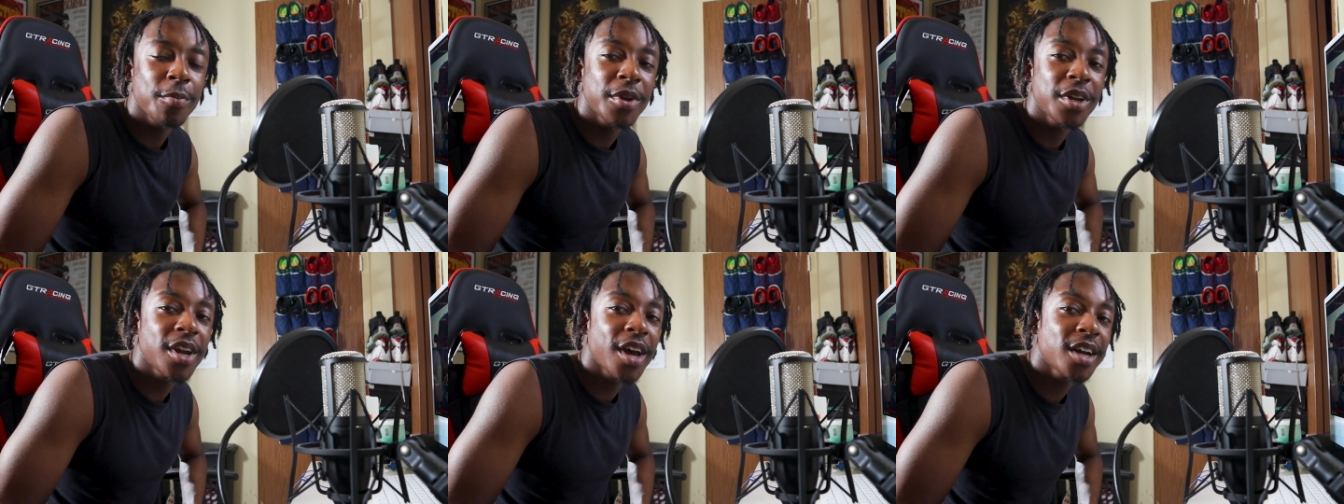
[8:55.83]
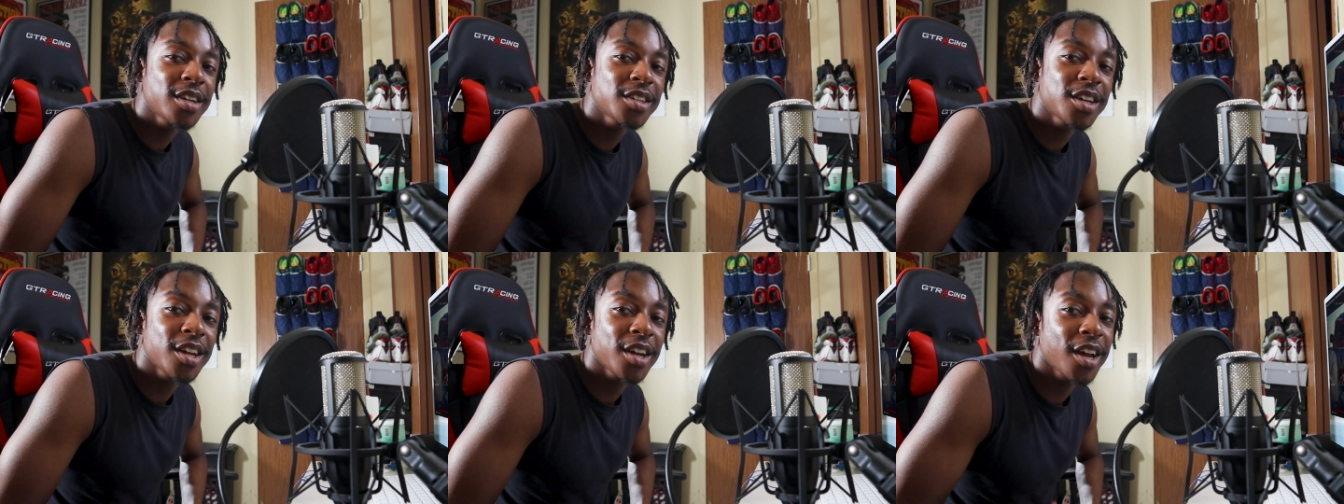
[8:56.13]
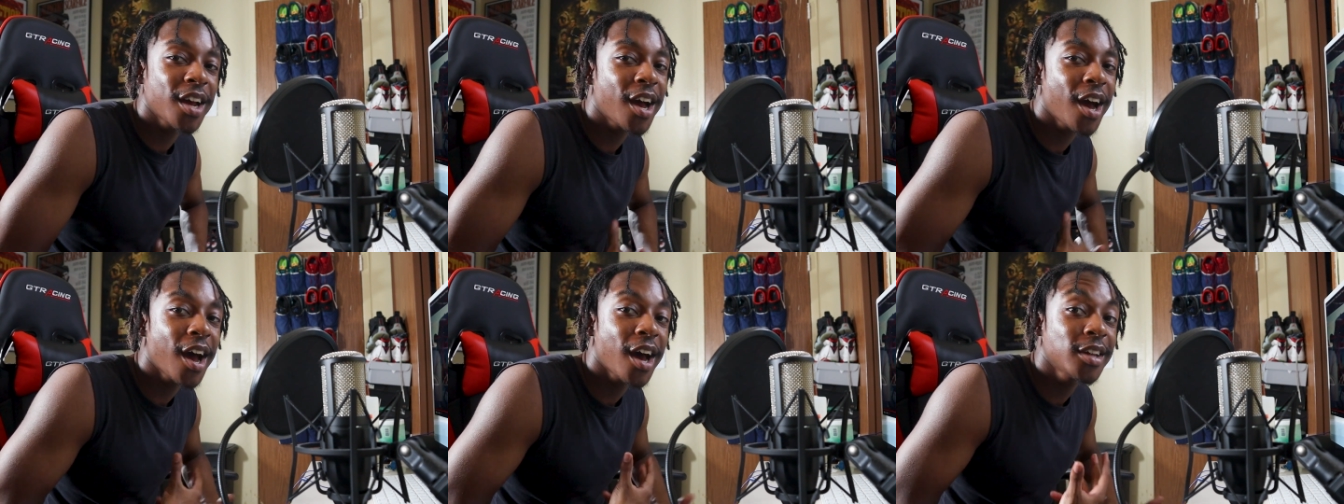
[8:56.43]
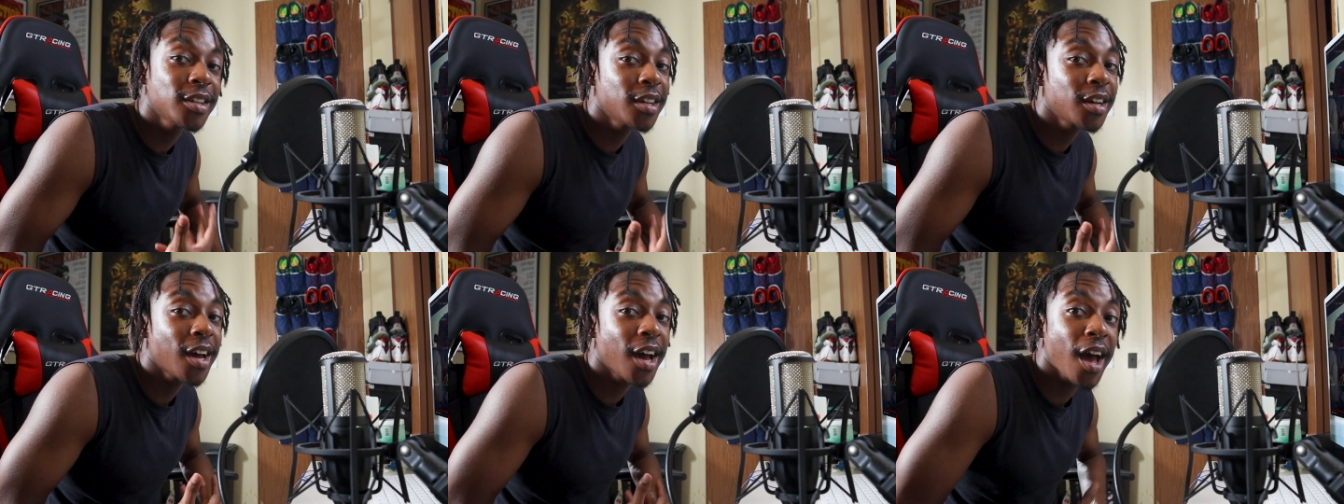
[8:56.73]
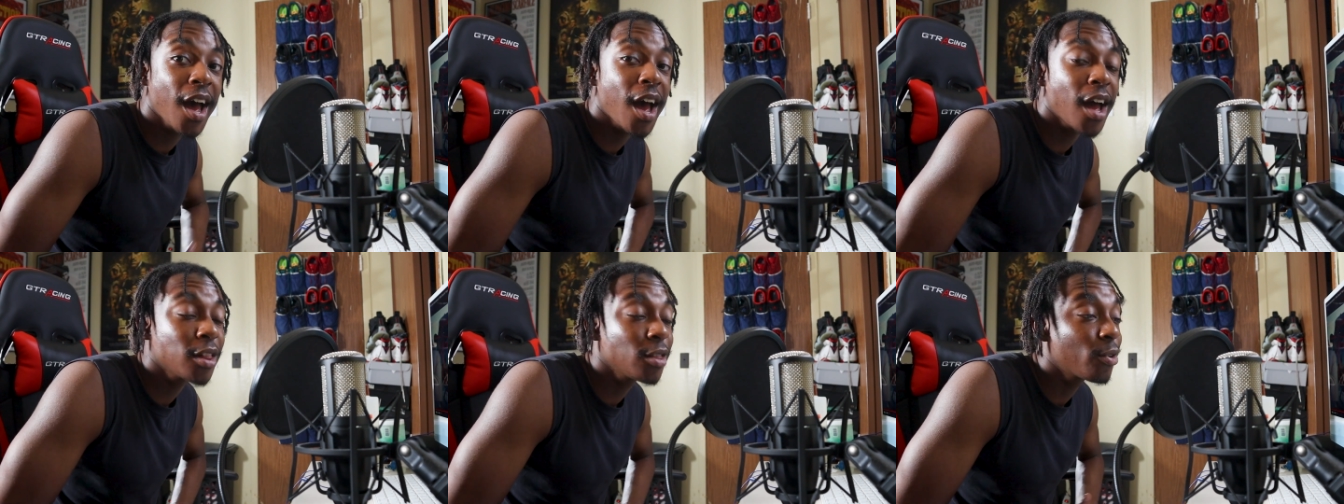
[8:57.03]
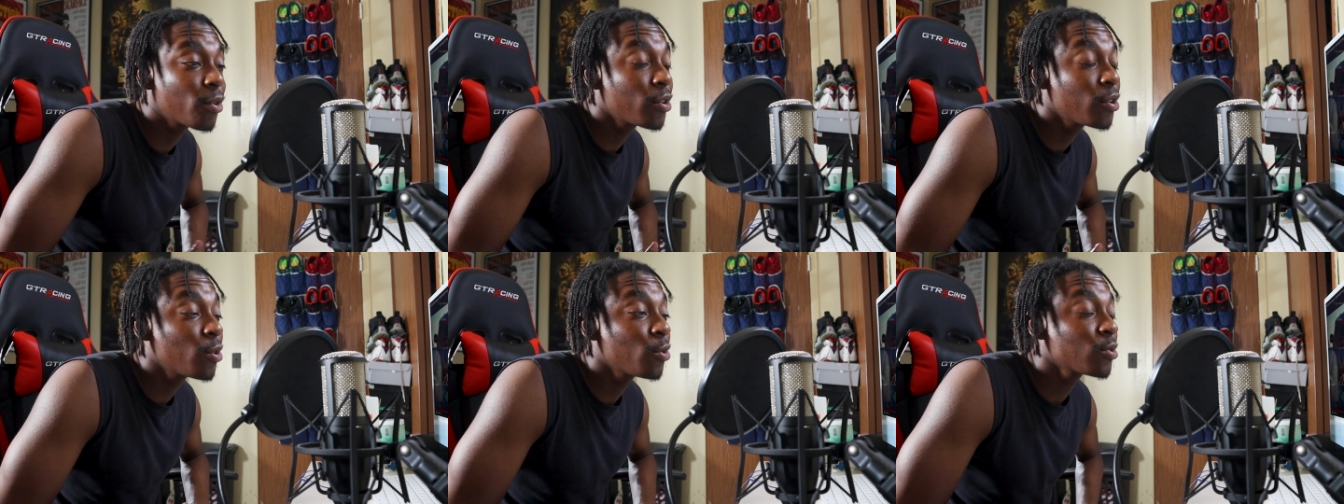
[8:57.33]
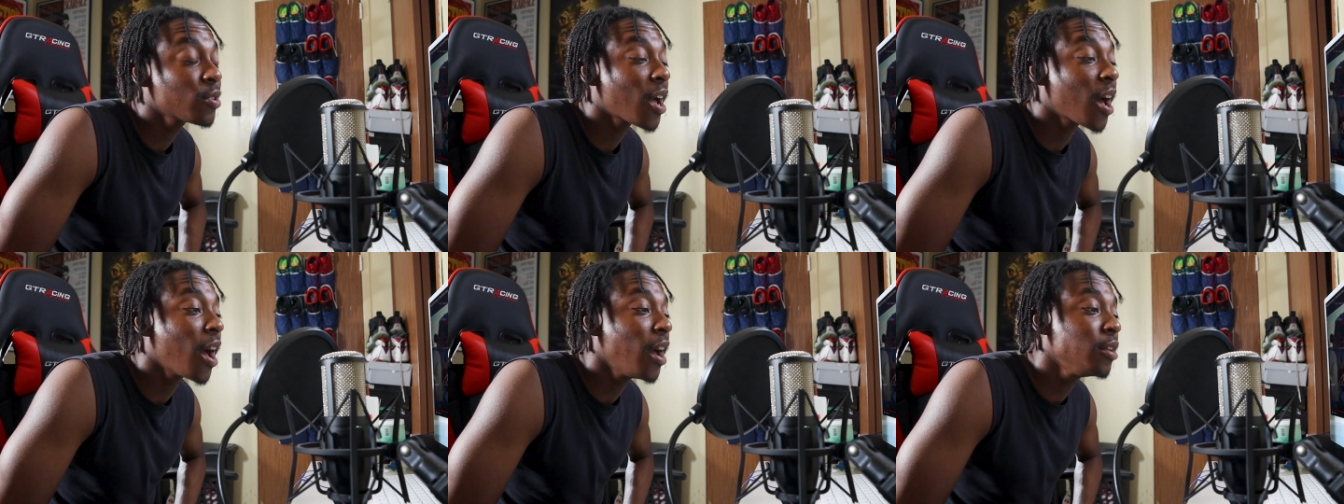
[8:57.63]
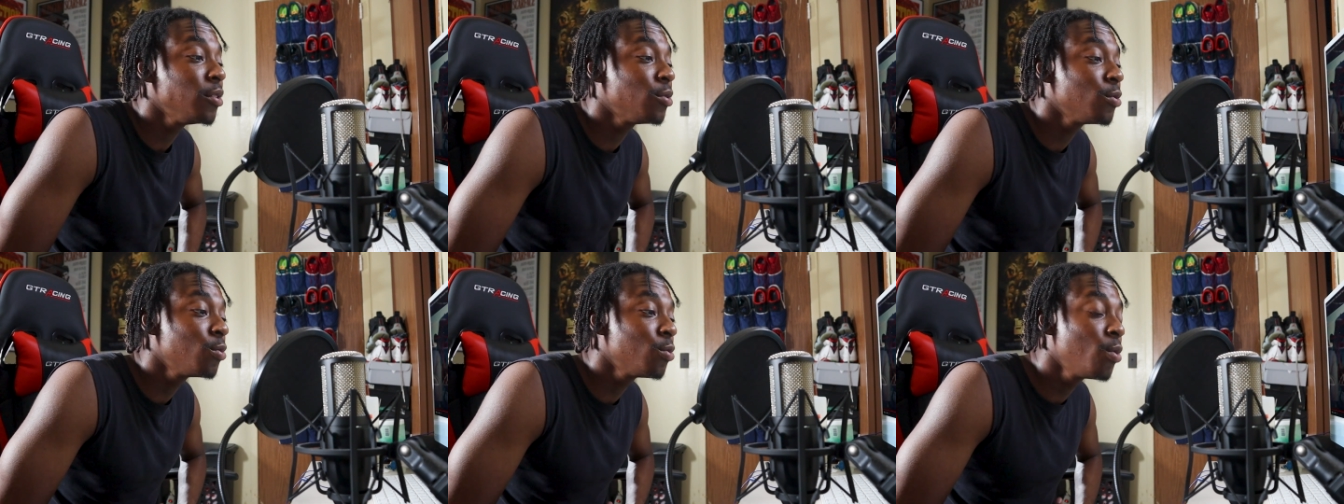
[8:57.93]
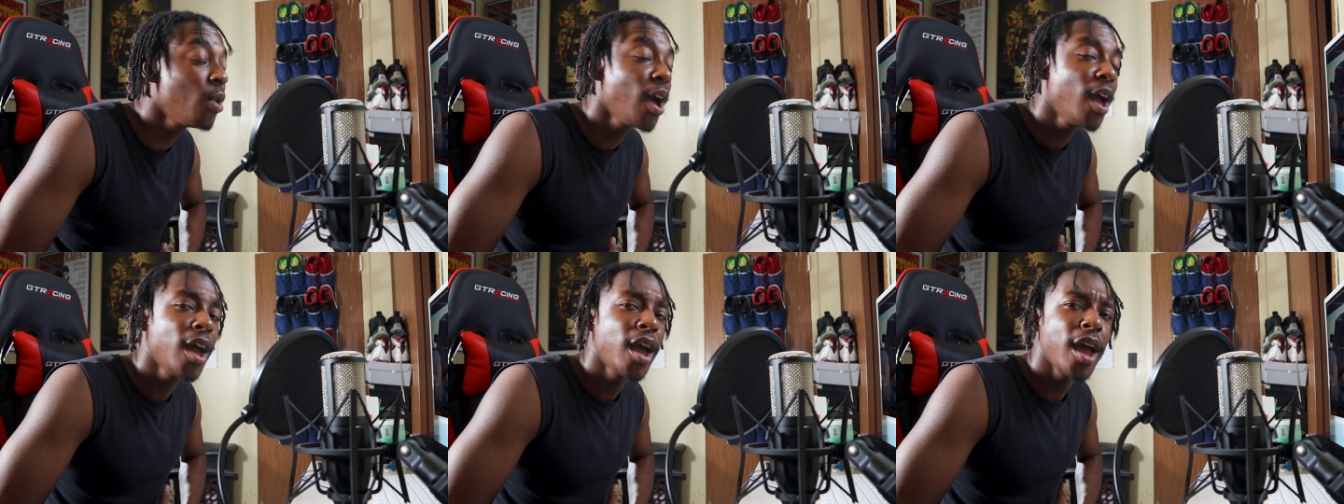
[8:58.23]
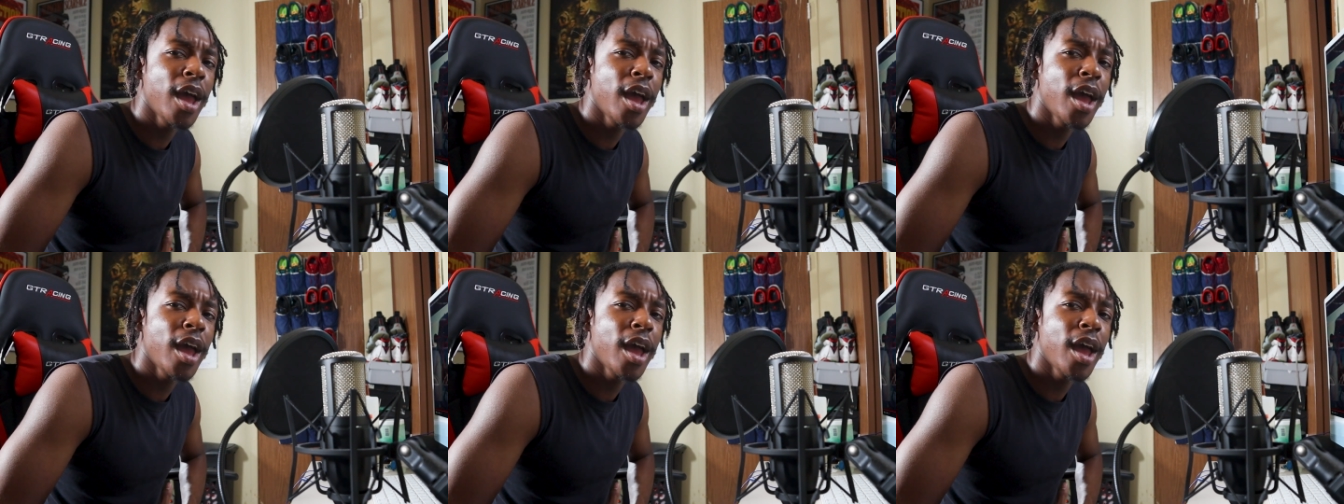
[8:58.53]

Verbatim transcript: Minaj skin and Kyle look hot. Lord knows I do.